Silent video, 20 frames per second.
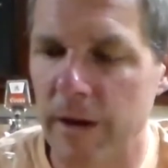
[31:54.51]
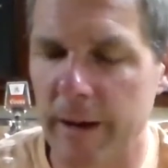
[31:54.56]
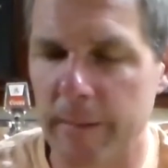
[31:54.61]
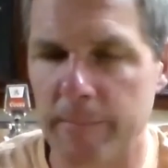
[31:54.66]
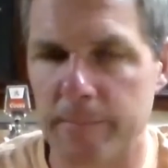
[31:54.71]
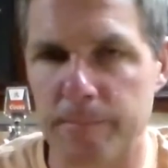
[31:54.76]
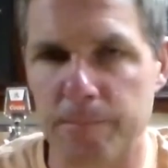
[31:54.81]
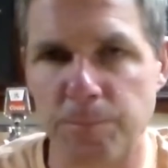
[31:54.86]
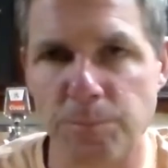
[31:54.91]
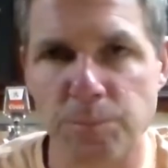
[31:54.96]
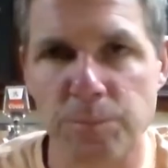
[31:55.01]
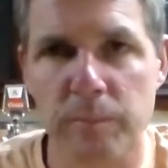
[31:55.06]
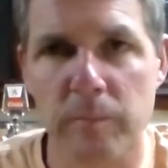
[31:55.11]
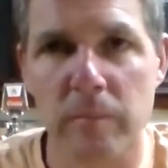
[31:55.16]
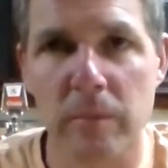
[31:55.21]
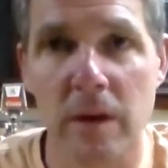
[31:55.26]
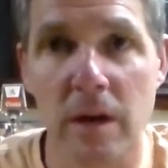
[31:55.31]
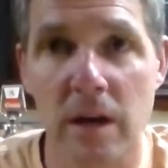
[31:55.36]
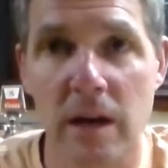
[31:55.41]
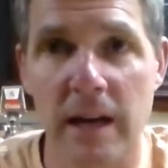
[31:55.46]
Yep.
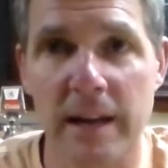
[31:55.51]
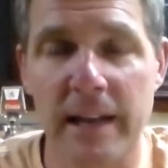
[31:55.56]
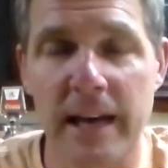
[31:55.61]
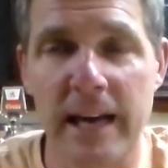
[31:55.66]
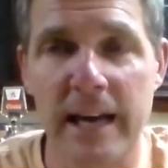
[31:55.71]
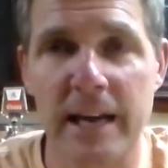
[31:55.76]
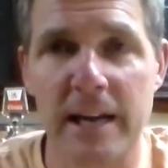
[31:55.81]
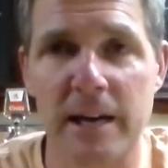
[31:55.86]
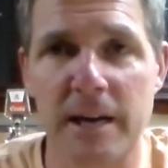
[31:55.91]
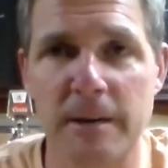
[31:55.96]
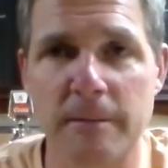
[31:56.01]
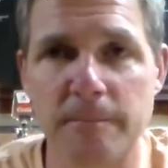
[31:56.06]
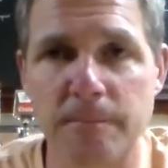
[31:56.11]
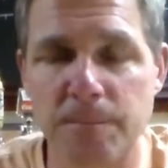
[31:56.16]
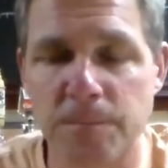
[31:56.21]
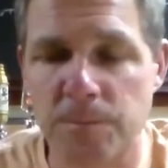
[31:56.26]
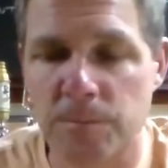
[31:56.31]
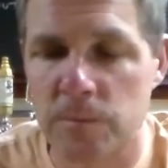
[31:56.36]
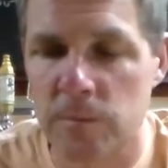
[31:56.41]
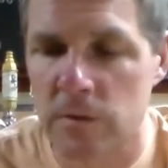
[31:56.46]
And then
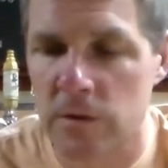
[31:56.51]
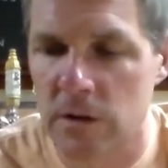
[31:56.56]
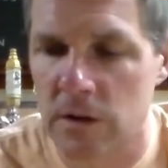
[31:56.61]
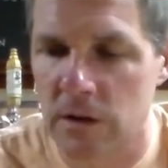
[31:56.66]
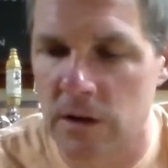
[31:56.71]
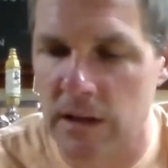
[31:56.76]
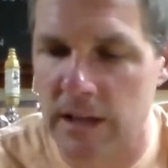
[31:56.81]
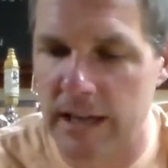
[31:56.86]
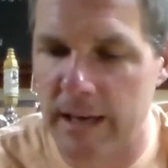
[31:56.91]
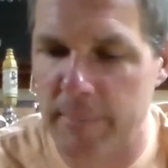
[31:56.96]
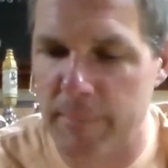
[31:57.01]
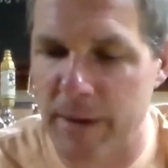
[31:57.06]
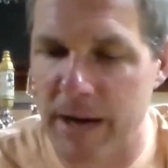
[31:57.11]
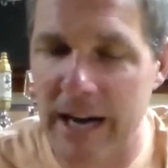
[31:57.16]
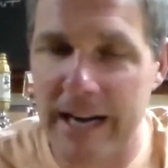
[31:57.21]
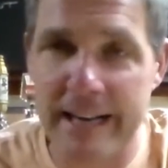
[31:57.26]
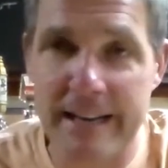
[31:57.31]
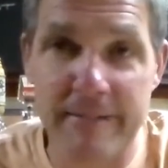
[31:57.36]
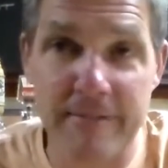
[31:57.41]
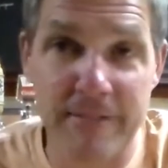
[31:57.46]

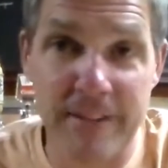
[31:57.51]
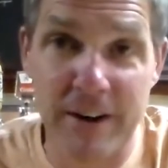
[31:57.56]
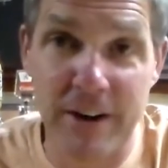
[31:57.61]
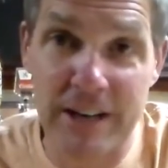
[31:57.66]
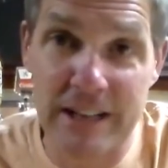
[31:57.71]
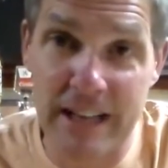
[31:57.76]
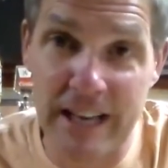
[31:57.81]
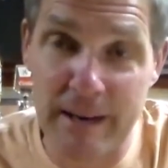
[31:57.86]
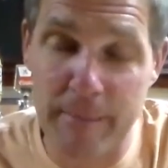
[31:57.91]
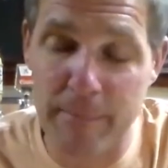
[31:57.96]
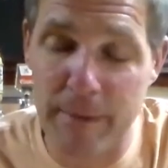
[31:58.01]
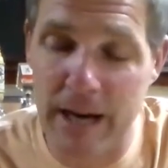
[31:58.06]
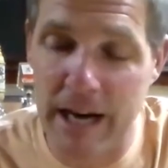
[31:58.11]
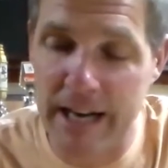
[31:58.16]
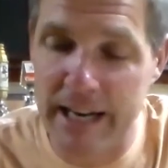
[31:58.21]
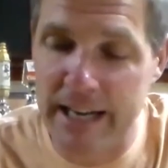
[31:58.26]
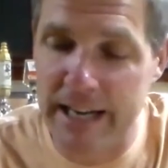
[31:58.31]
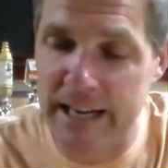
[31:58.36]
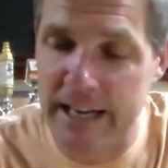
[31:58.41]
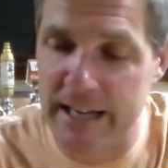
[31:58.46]
body, very light
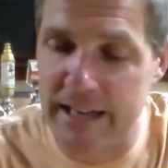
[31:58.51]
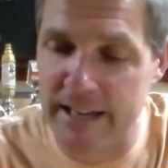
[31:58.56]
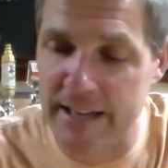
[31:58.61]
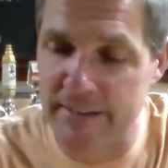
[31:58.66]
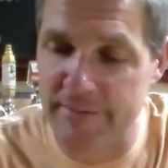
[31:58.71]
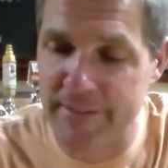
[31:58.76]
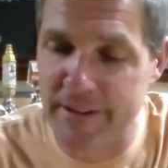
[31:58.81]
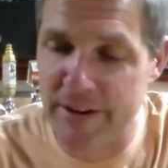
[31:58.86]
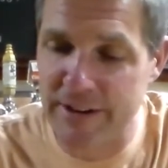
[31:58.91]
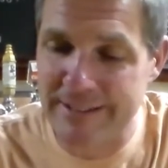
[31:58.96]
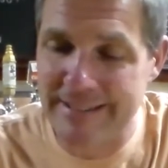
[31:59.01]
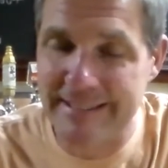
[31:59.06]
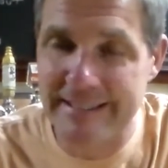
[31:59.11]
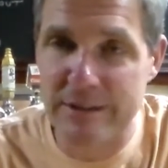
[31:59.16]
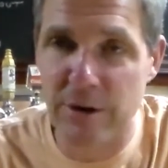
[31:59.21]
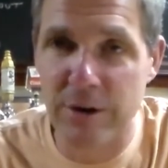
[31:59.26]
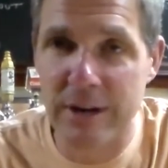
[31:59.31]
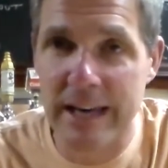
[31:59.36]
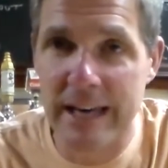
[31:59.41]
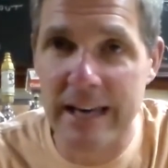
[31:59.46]
body, very
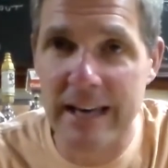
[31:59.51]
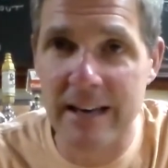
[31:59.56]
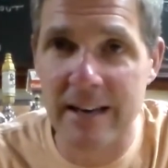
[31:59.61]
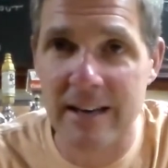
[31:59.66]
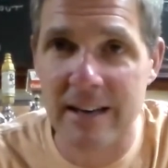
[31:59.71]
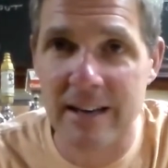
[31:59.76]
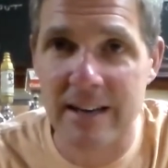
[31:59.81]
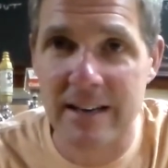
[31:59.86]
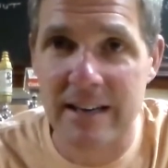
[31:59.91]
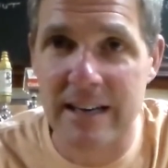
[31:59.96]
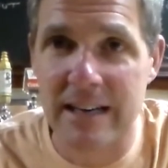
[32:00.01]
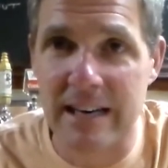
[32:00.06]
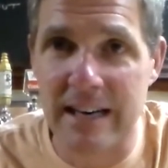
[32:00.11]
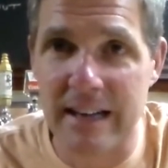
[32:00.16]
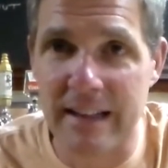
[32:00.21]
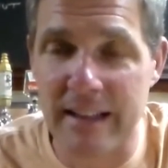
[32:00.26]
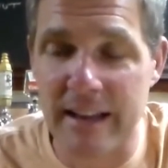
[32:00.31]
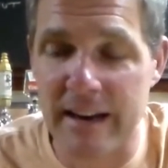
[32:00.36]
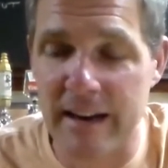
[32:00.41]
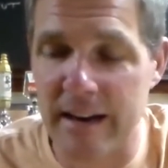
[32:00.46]
silky.
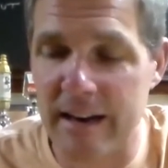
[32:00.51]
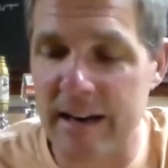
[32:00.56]
I